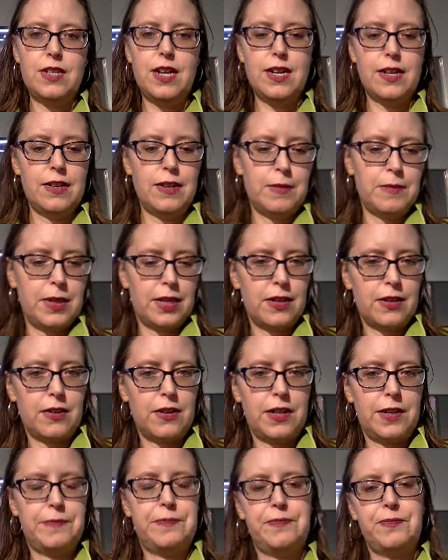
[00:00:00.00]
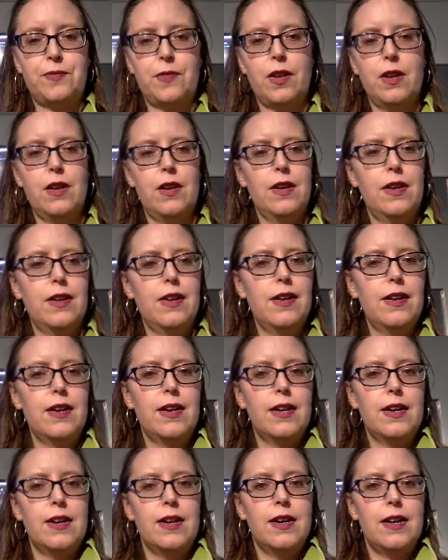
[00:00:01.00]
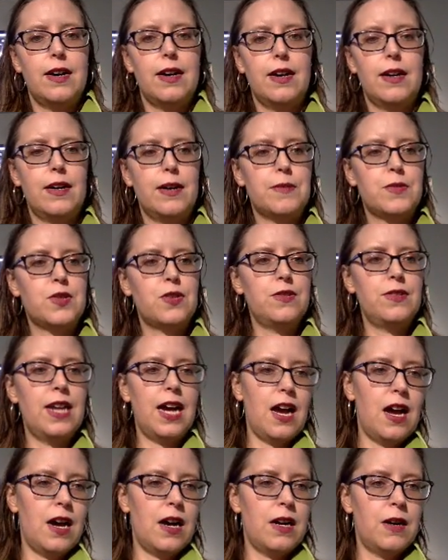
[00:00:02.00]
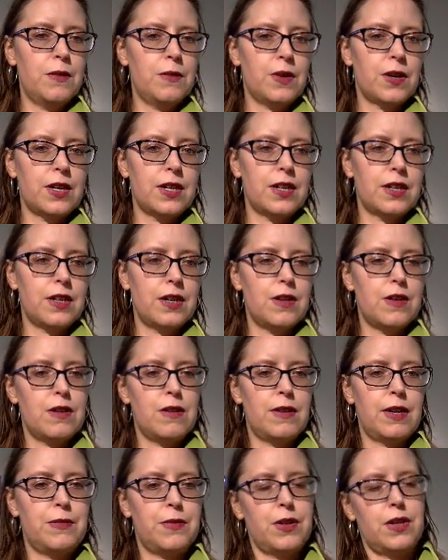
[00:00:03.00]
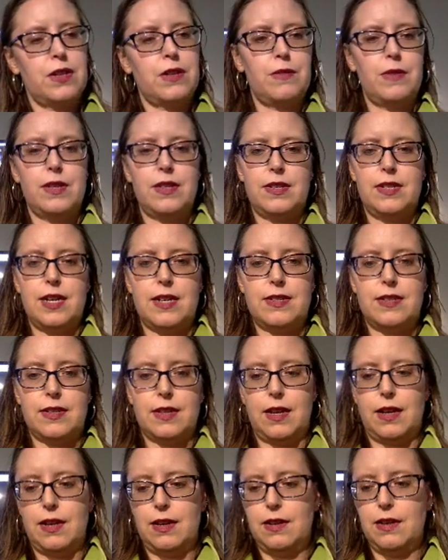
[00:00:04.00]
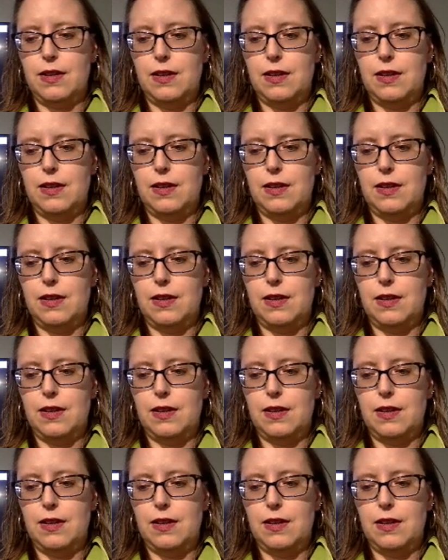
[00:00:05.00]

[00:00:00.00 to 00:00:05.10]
jacket, I'll make it green. Um, so now we're going to go and we're going to run the test again.